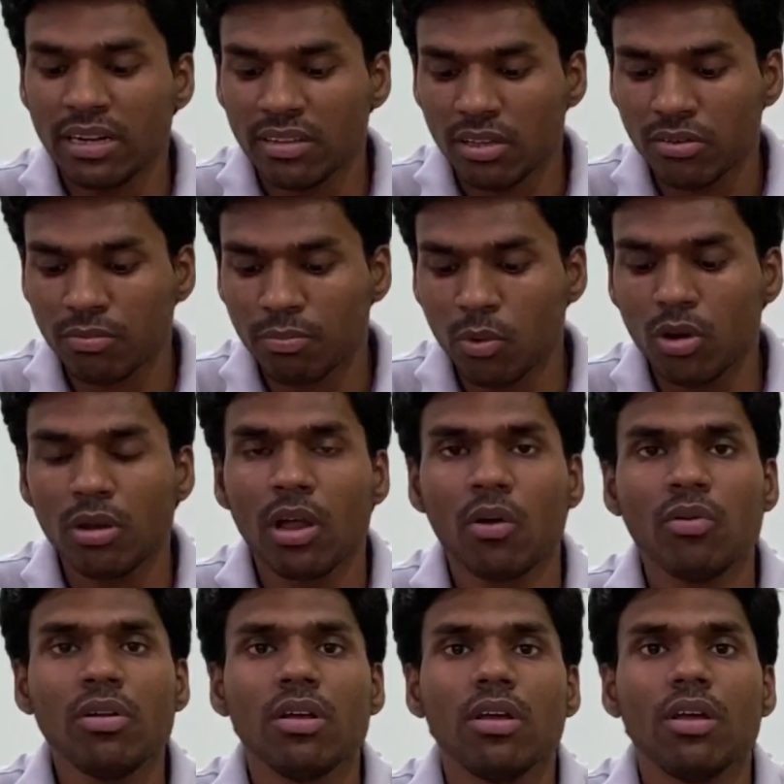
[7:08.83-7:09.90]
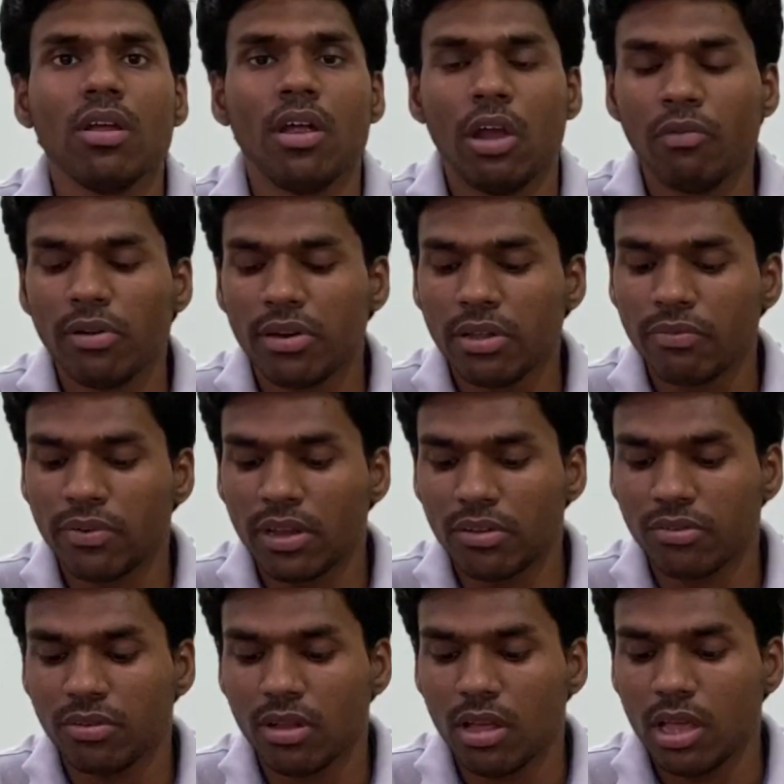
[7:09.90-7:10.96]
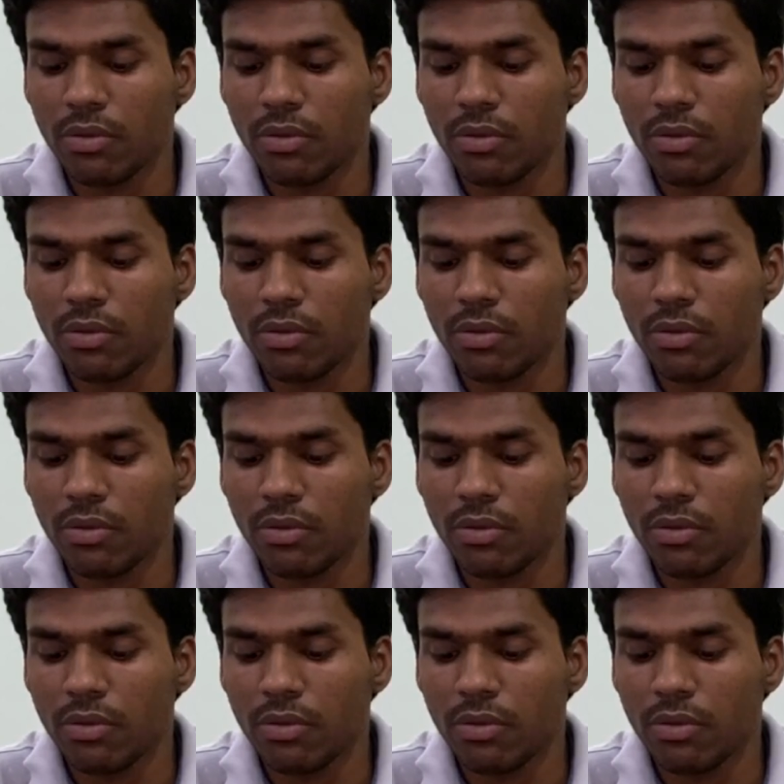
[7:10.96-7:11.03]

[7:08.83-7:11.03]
just pull down, it will refresh.